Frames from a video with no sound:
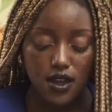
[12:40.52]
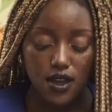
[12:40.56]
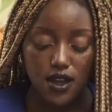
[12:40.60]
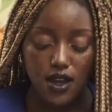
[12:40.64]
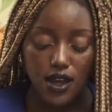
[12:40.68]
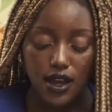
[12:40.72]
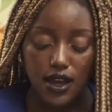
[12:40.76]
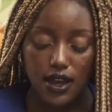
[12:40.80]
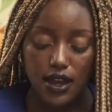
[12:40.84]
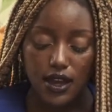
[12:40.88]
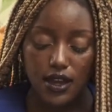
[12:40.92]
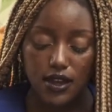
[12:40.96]

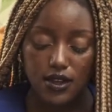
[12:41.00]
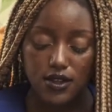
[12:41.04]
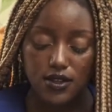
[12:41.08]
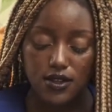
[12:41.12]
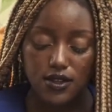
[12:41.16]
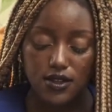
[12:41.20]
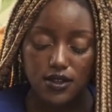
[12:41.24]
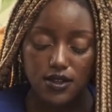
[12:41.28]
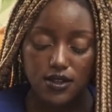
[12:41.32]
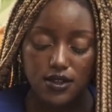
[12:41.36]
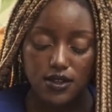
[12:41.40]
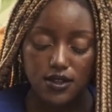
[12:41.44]

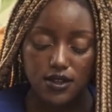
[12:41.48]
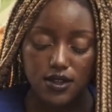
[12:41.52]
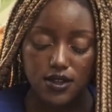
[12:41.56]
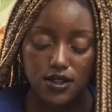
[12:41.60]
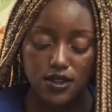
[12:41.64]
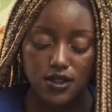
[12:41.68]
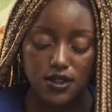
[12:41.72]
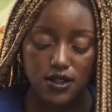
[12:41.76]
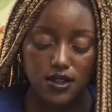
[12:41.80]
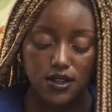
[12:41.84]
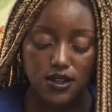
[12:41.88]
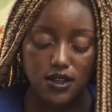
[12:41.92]
And
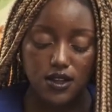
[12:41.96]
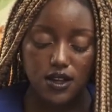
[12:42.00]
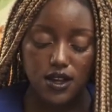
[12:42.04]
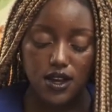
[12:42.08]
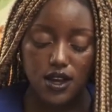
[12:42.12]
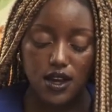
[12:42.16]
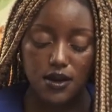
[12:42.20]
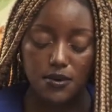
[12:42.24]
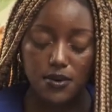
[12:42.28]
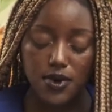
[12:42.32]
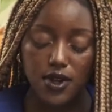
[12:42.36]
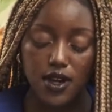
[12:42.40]

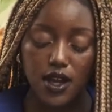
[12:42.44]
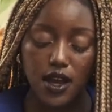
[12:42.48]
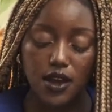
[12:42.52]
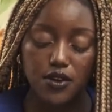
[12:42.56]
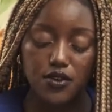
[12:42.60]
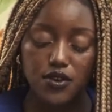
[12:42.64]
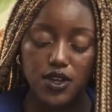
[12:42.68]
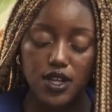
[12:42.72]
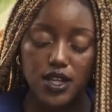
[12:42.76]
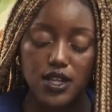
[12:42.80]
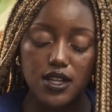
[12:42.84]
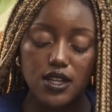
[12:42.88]
yeah, man, I
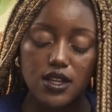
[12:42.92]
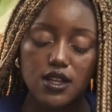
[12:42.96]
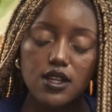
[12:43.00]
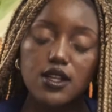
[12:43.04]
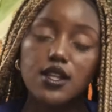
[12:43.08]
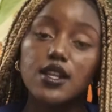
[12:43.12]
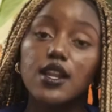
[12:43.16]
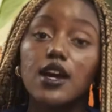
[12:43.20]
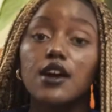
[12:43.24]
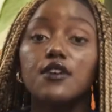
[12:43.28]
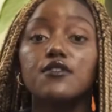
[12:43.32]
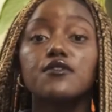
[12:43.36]
really
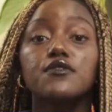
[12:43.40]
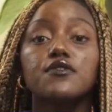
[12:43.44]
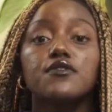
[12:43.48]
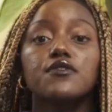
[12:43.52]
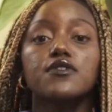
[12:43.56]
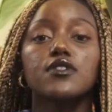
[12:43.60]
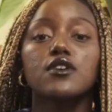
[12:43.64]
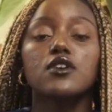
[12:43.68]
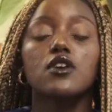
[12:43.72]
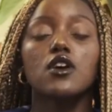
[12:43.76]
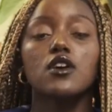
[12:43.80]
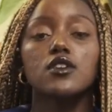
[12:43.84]
love
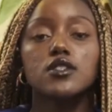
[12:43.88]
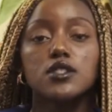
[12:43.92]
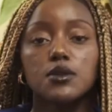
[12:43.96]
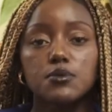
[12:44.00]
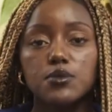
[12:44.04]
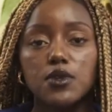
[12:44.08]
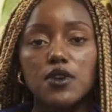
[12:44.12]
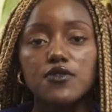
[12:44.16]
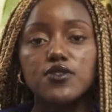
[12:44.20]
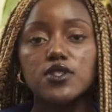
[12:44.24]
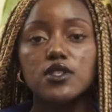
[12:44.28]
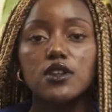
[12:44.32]
the
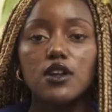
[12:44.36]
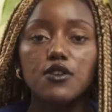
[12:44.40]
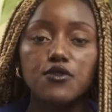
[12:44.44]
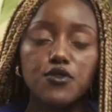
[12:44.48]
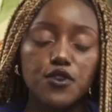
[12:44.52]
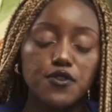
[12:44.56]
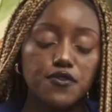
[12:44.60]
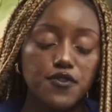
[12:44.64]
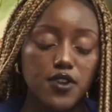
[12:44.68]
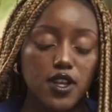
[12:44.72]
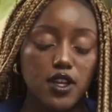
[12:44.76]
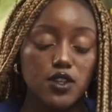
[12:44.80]
concept of
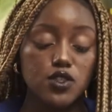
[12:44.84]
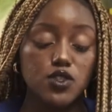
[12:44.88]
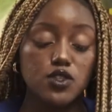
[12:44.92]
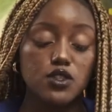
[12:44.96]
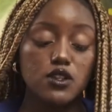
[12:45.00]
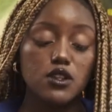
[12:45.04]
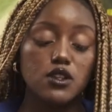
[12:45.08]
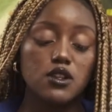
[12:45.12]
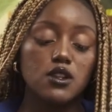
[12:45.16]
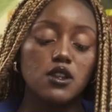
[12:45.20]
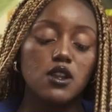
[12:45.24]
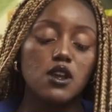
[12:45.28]

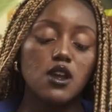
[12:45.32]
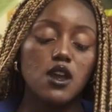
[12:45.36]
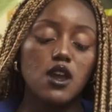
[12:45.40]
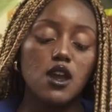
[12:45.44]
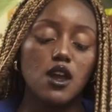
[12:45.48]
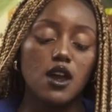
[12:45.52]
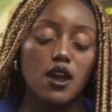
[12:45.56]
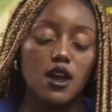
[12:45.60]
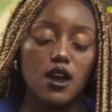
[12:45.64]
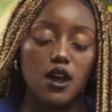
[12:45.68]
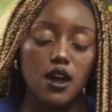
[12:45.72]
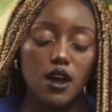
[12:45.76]
self-reflection,
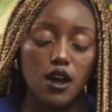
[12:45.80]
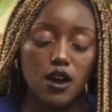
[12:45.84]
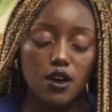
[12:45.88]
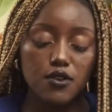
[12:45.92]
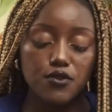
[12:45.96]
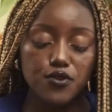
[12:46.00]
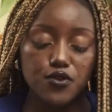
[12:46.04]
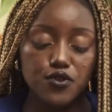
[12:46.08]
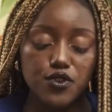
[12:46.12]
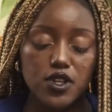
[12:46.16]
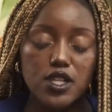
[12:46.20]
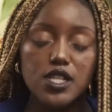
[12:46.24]

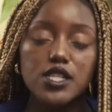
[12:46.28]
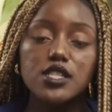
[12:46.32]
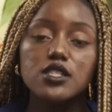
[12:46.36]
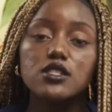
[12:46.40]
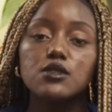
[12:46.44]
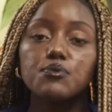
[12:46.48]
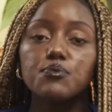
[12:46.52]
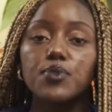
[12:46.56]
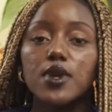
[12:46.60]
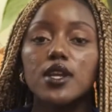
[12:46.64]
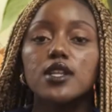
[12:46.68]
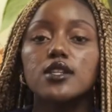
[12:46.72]
of really
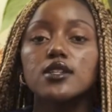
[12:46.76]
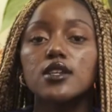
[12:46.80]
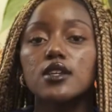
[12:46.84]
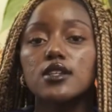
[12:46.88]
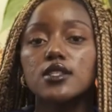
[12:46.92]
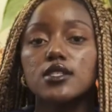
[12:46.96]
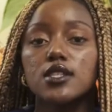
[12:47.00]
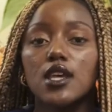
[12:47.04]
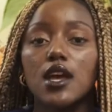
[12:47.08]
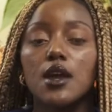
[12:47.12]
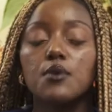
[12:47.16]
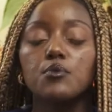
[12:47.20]
spending
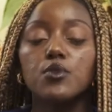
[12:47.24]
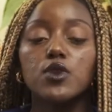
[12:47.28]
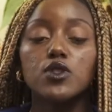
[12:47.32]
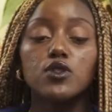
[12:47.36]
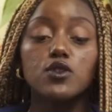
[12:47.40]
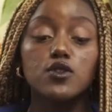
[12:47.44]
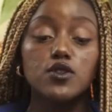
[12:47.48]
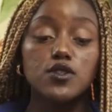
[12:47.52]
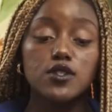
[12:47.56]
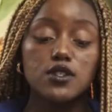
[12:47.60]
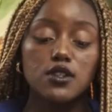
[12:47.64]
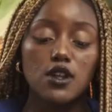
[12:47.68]
time with
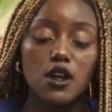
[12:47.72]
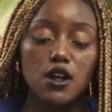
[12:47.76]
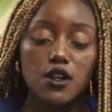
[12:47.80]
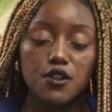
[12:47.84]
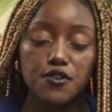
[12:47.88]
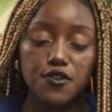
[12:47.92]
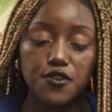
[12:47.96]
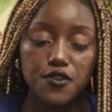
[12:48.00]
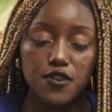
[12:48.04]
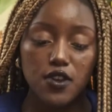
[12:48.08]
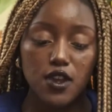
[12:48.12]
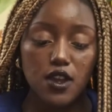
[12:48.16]

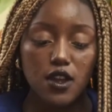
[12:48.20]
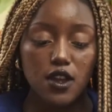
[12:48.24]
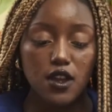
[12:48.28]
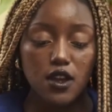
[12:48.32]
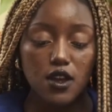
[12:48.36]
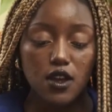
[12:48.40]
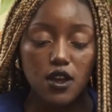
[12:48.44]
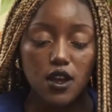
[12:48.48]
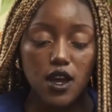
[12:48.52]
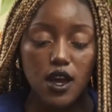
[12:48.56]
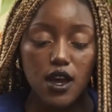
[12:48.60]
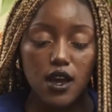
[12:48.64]
yourself,
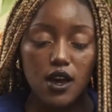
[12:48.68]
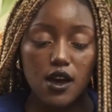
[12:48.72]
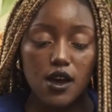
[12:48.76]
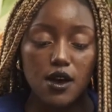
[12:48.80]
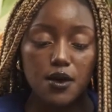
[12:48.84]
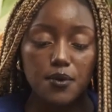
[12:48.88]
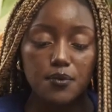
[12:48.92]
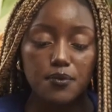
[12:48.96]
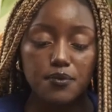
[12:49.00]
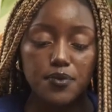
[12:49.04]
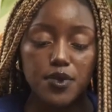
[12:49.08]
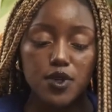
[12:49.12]

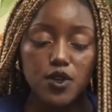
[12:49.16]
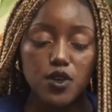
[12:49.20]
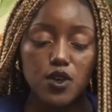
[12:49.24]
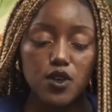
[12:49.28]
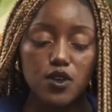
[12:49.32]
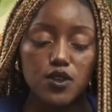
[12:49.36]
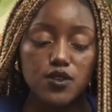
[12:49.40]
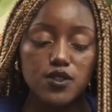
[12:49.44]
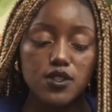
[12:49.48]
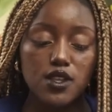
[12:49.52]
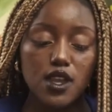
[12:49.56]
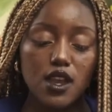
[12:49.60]

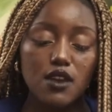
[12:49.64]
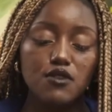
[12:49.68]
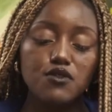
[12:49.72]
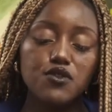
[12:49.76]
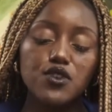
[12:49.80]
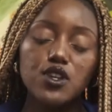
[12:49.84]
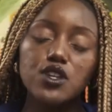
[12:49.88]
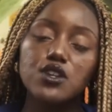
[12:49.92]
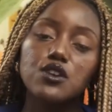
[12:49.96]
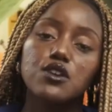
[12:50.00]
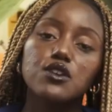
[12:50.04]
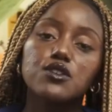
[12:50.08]
because
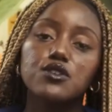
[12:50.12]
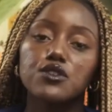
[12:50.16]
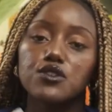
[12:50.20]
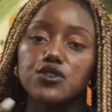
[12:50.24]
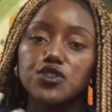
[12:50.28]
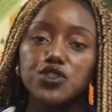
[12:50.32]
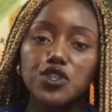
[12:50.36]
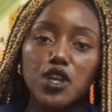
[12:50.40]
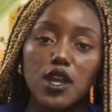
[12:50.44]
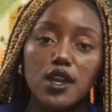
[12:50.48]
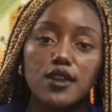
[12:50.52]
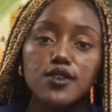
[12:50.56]
every year you're
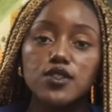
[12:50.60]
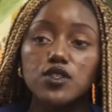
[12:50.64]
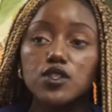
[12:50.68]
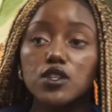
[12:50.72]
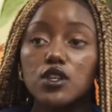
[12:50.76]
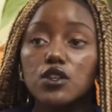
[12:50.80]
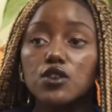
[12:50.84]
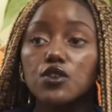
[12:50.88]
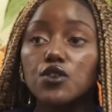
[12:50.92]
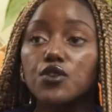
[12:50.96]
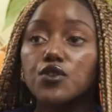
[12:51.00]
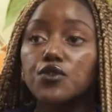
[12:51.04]

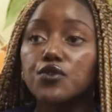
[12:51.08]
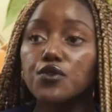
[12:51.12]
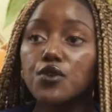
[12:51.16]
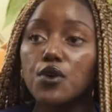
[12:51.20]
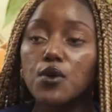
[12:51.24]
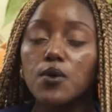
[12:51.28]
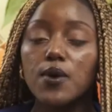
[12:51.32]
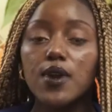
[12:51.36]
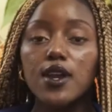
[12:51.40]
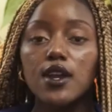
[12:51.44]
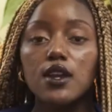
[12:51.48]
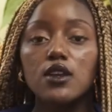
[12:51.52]
changing, you're
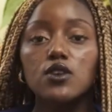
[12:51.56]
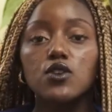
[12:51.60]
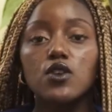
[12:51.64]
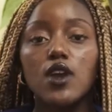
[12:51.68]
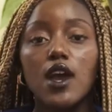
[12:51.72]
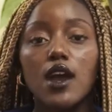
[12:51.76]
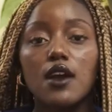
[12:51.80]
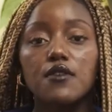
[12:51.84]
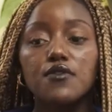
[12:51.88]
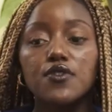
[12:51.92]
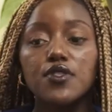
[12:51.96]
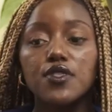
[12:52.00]
growing, you
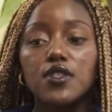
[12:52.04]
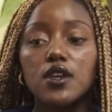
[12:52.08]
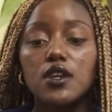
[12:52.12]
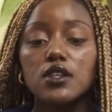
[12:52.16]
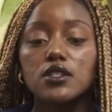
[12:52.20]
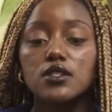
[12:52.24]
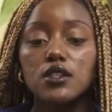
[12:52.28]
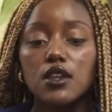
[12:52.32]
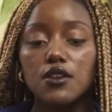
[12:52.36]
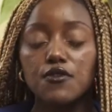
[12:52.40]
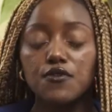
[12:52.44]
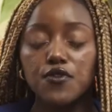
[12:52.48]
have
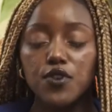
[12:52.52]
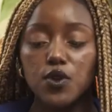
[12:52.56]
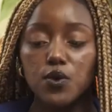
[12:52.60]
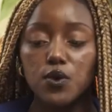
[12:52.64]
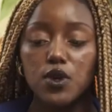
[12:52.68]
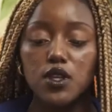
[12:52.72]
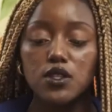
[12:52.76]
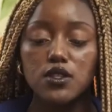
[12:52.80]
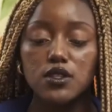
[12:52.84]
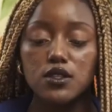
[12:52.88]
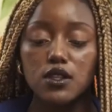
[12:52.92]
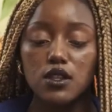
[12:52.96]
things
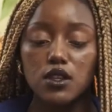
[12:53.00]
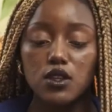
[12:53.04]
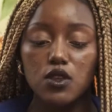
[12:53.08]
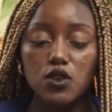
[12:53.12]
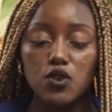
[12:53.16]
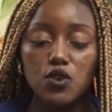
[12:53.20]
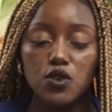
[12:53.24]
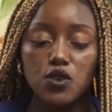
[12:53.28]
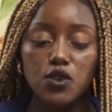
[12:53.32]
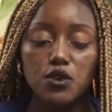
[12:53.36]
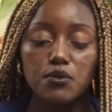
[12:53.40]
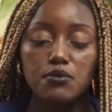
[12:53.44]
influencing
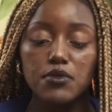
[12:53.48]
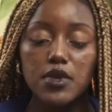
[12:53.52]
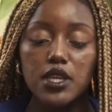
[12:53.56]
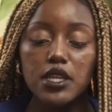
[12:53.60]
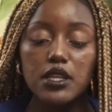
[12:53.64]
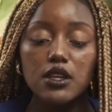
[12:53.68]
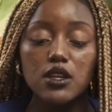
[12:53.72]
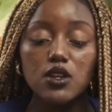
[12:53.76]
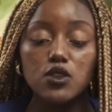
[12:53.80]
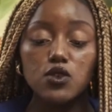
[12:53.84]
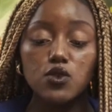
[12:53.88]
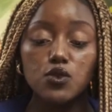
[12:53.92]
you, you're
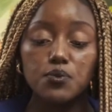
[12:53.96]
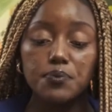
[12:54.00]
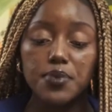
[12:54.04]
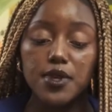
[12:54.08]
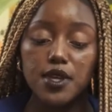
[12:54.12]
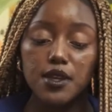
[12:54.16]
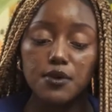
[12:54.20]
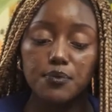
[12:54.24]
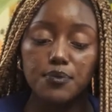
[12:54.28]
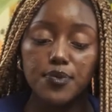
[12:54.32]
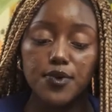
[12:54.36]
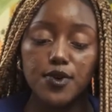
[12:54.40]
meeting new
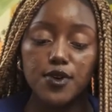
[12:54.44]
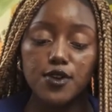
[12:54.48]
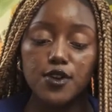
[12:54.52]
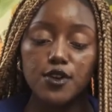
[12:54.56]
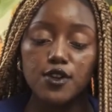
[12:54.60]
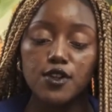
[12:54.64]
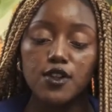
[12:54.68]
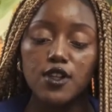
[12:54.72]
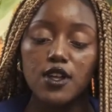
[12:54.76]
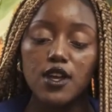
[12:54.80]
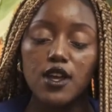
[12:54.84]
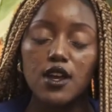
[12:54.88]

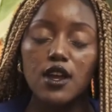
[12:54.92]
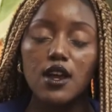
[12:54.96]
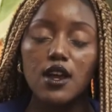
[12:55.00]
people,